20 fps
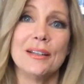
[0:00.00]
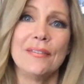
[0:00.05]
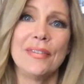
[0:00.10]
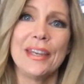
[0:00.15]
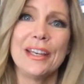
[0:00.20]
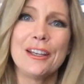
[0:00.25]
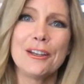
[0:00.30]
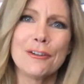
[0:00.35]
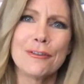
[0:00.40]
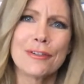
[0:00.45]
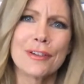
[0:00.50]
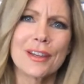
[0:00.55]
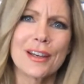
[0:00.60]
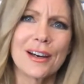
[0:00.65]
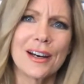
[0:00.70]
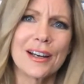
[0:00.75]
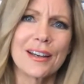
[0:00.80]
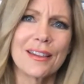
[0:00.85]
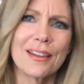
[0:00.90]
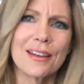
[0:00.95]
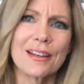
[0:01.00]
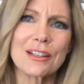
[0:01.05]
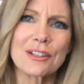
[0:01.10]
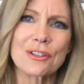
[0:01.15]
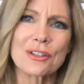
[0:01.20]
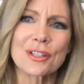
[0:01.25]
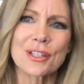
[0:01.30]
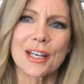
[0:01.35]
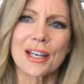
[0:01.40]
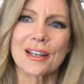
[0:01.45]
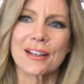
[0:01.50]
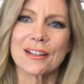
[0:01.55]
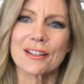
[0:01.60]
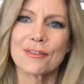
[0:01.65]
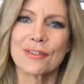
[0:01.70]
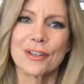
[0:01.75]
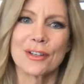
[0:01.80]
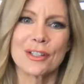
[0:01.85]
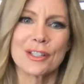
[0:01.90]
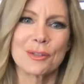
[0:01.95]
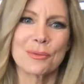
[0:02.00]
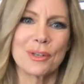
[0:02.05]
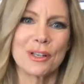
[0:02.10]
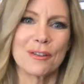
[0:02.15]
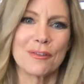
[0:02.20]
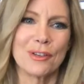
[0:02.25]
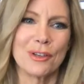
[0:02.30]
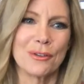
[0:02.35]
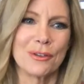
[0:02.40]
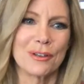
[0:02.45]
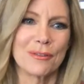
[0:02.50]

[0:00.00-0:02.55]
Thank you for the kind things you're saying. It's very sweet of you.